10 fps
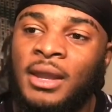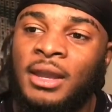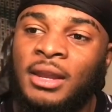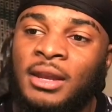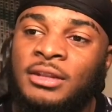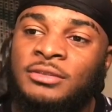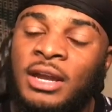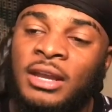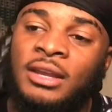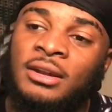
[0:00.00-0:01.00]
And then that's
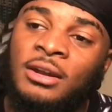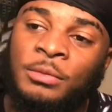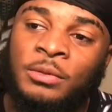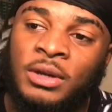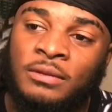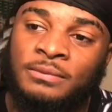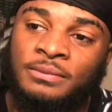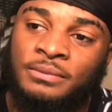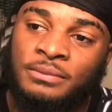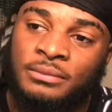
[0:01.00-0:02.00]
when I hit her up or whatever.
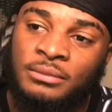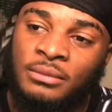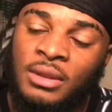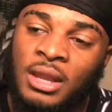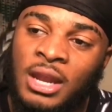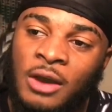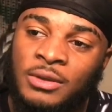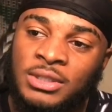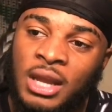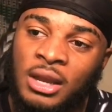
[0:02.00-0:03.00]
And I
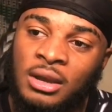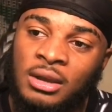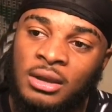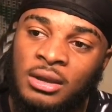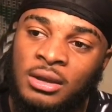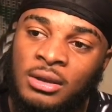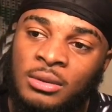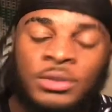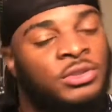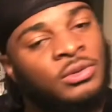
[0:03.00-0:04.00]
was like,
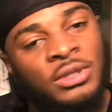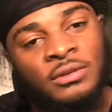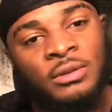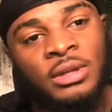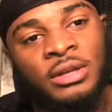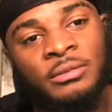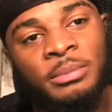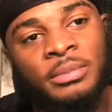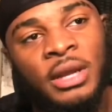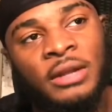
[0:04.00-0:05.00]
what you doing after you
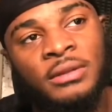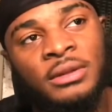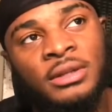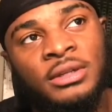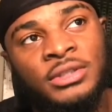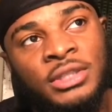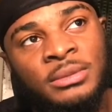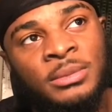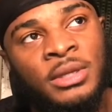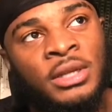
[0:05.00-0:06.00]
leave the
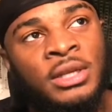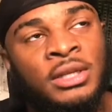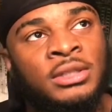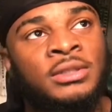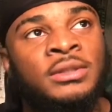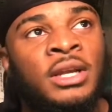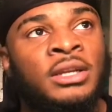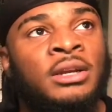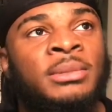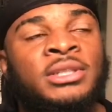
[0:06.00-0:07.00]
gym? She's like,
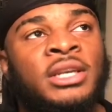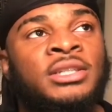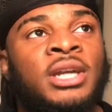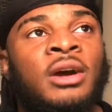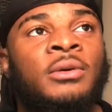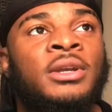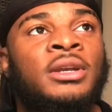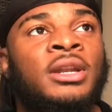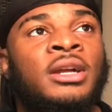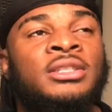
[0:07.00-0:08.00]
no, I'm gonna take a shower here.
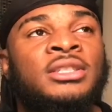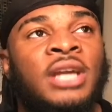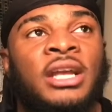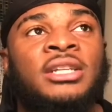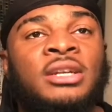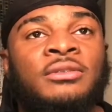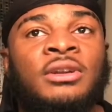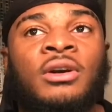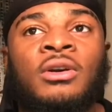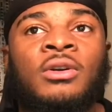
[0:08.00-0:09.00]
And I guess I'm
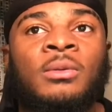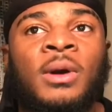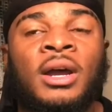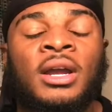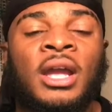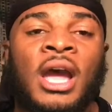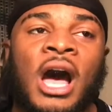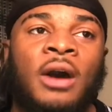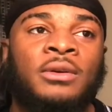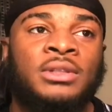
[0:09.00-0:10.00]
finna go home. Why?
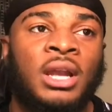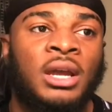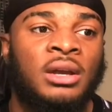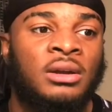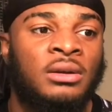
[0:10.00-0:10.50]
I was like,